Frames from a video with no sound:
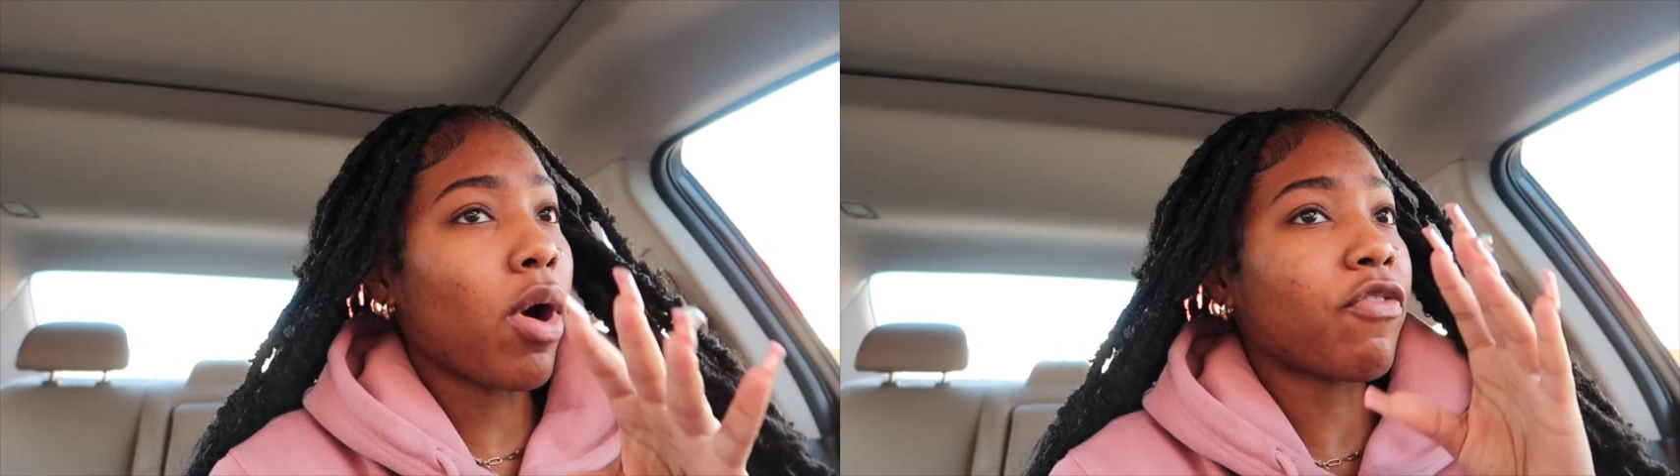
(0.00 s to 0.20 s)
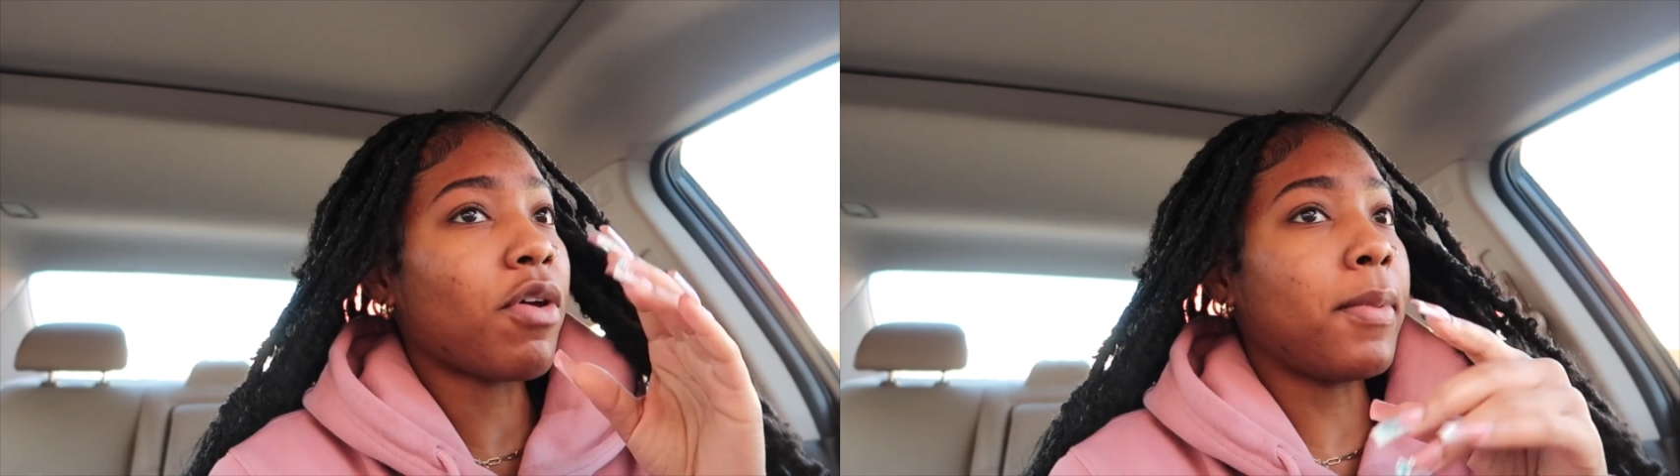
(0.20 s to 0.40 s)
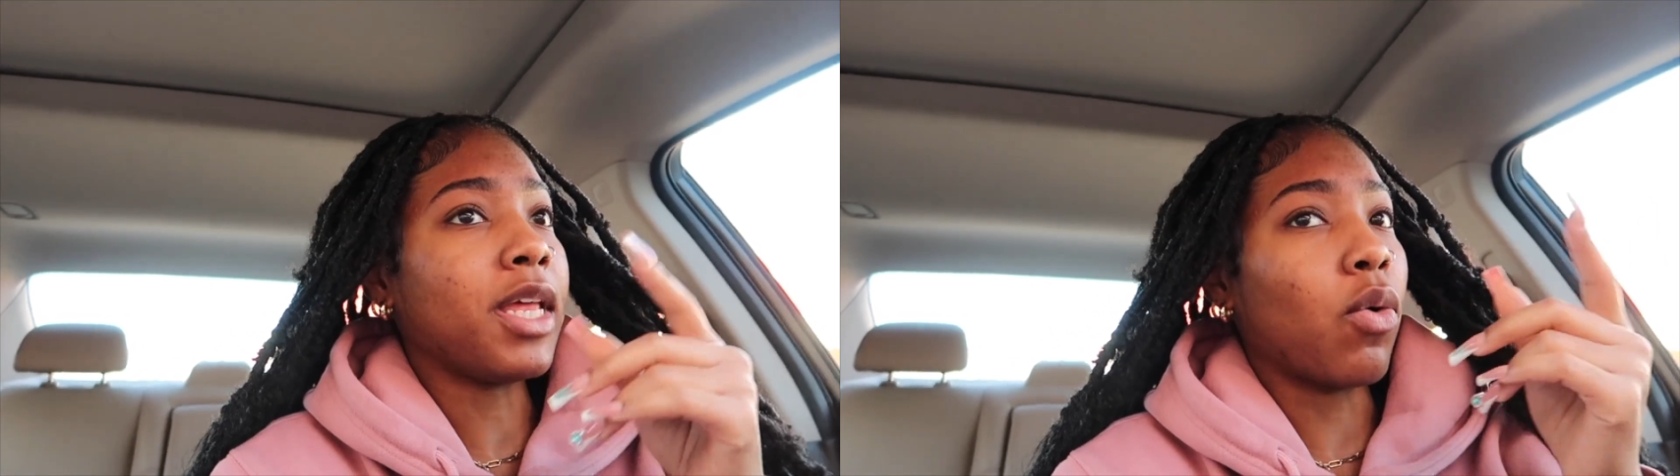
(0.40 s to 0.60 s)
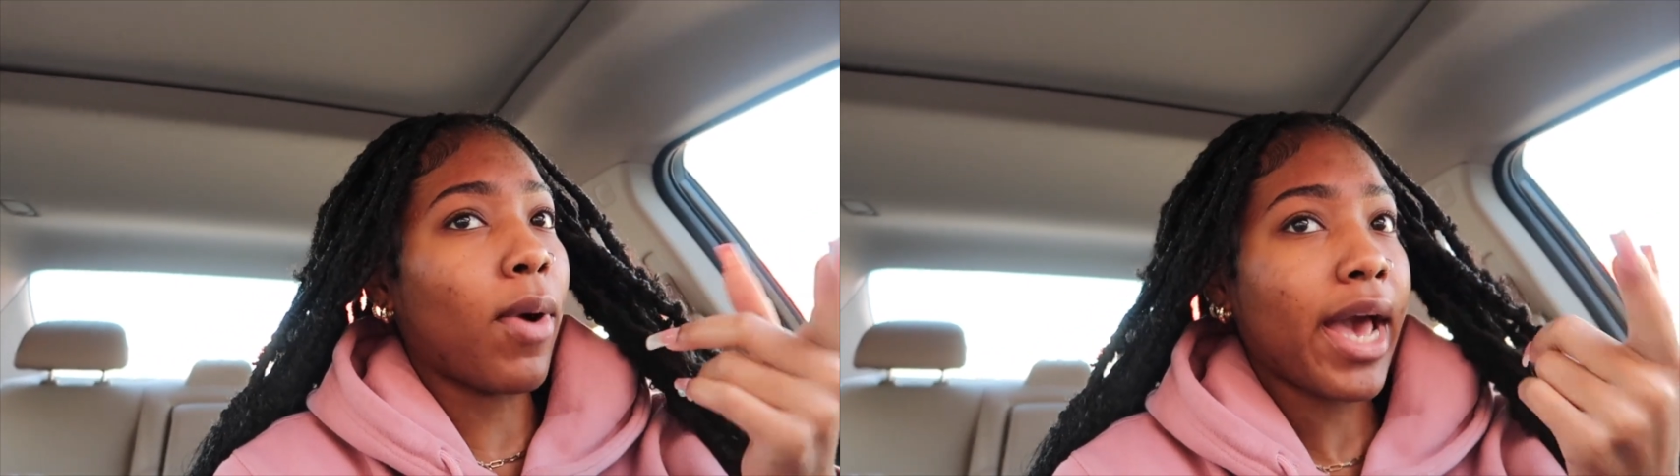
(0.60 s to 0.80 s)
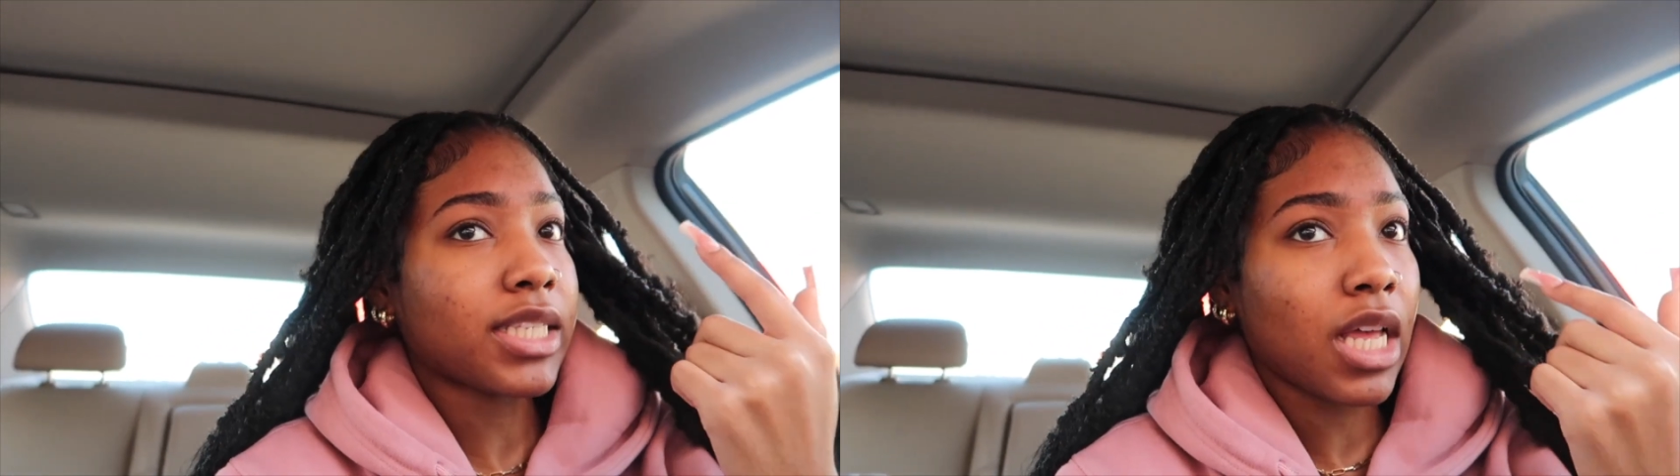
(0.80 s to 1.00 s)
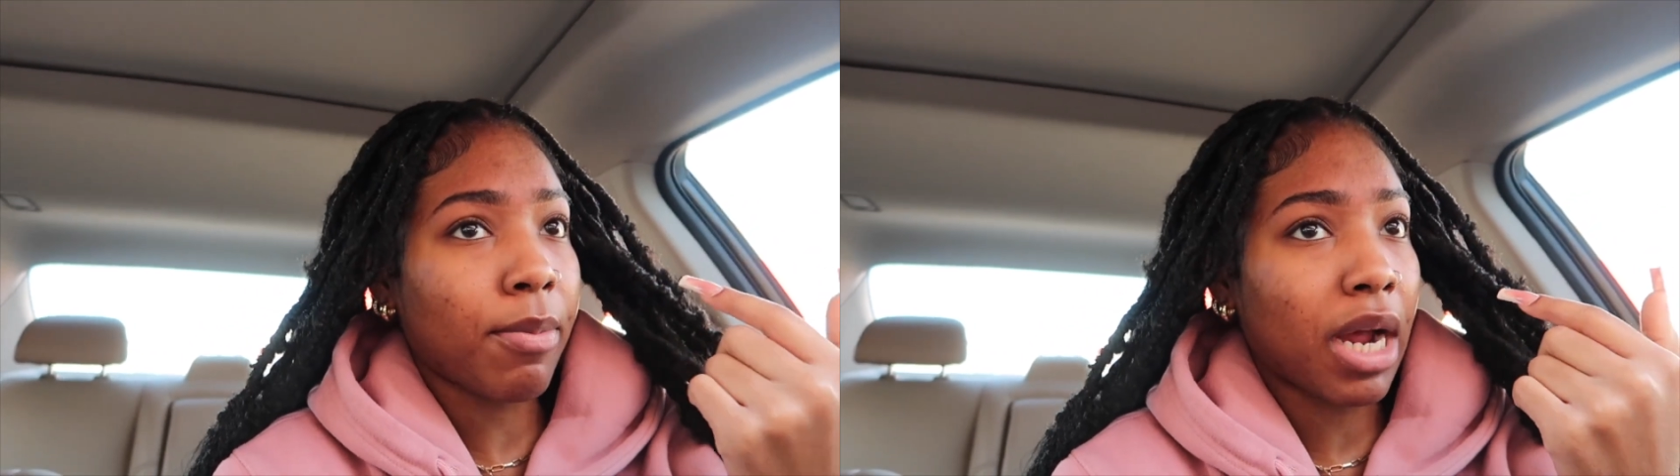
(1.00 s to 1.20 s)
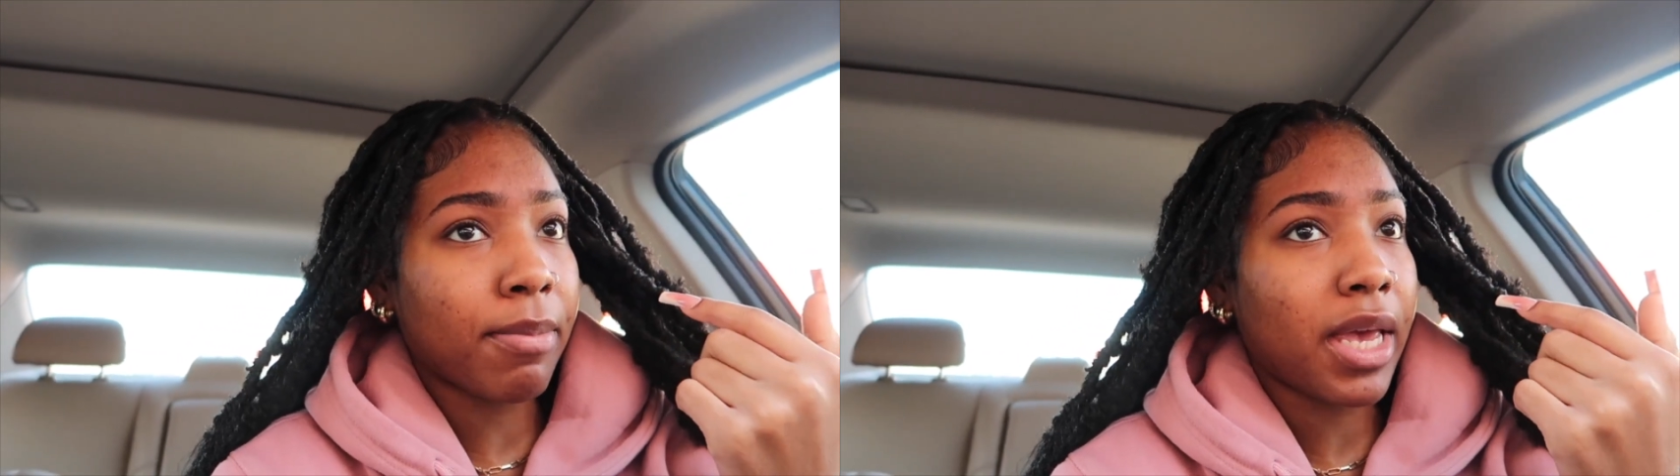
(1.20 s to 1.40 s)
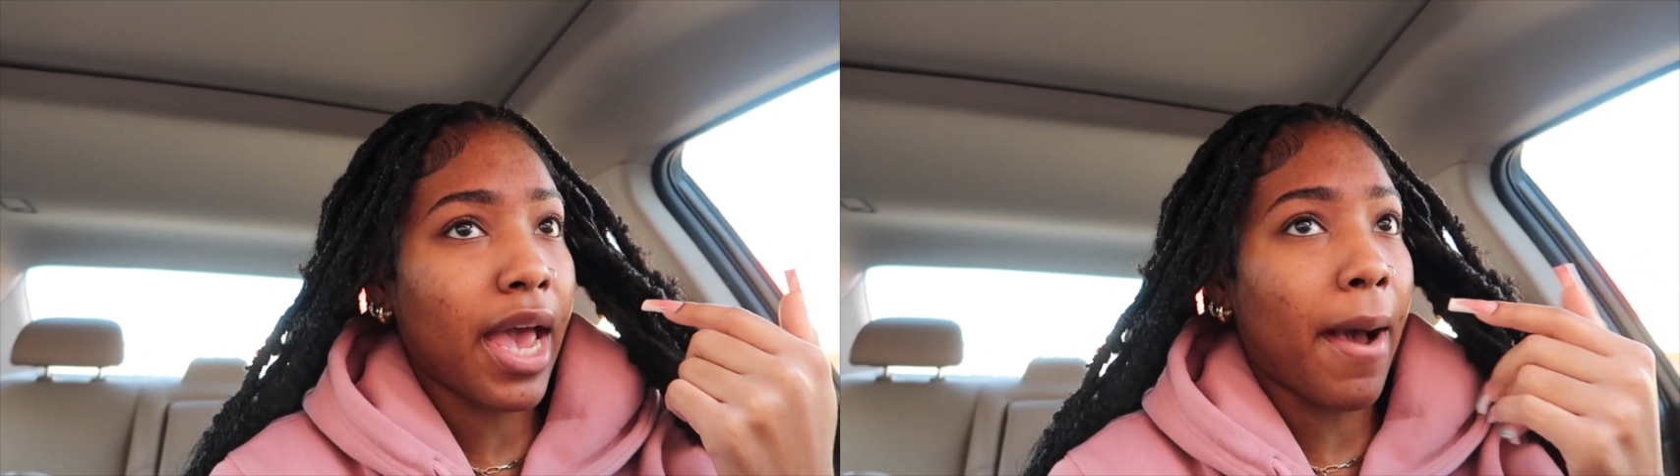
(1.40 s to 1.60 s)
or if it be the wax that break
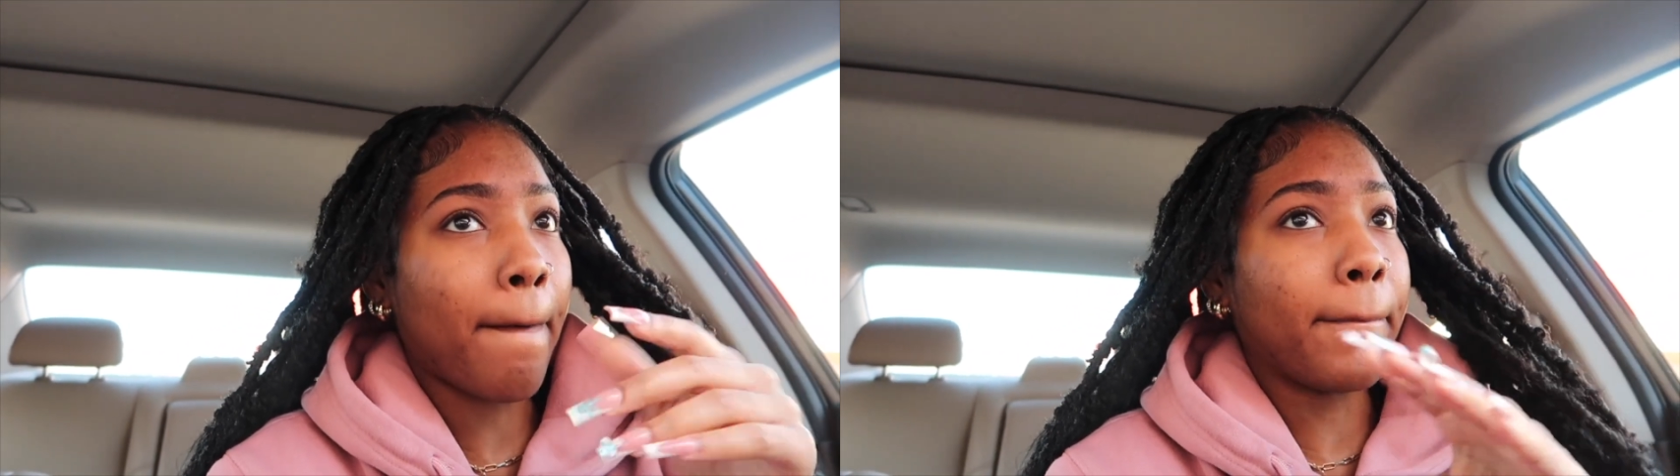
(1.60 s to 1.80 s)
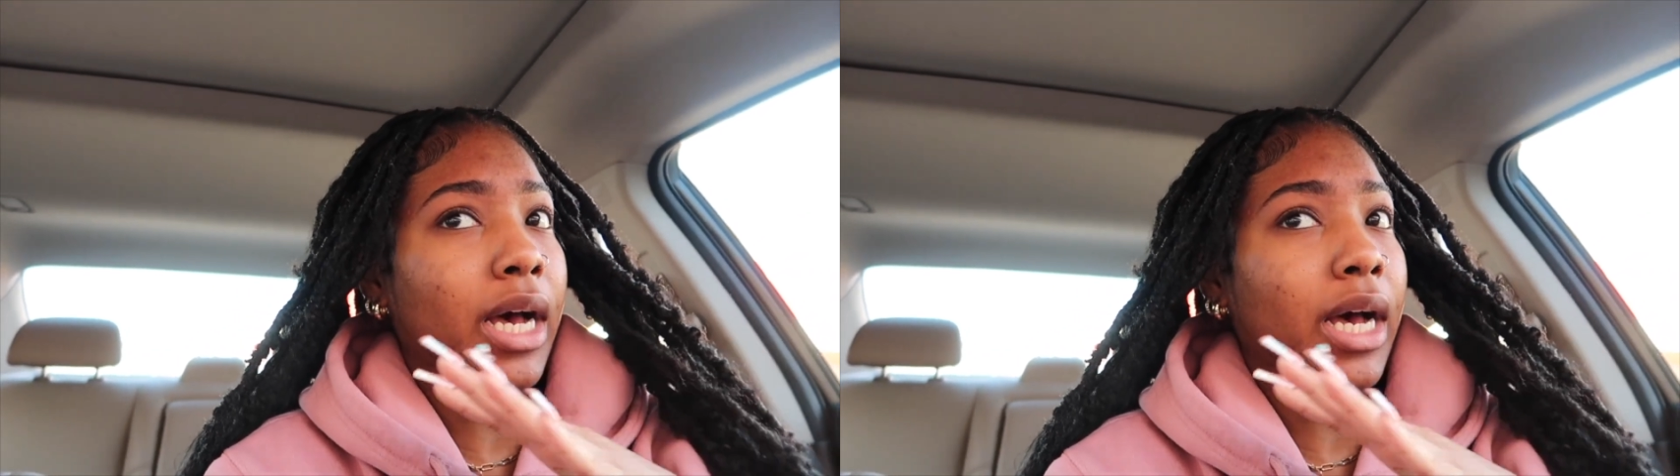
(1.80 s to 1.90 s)
me out,